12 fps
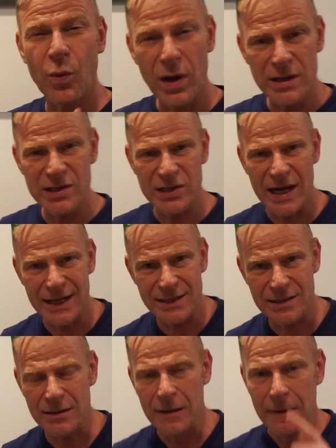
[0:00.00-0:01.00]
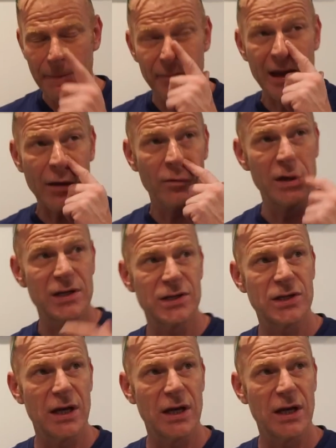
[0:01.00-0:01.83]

one set that was